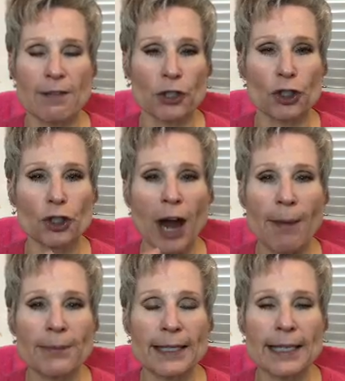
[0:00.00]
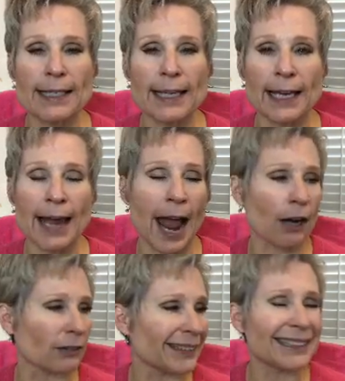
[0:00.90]
that's trapped in the skin
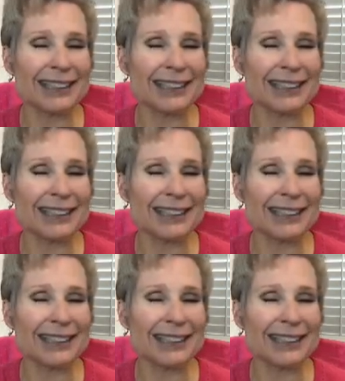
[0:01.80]
out.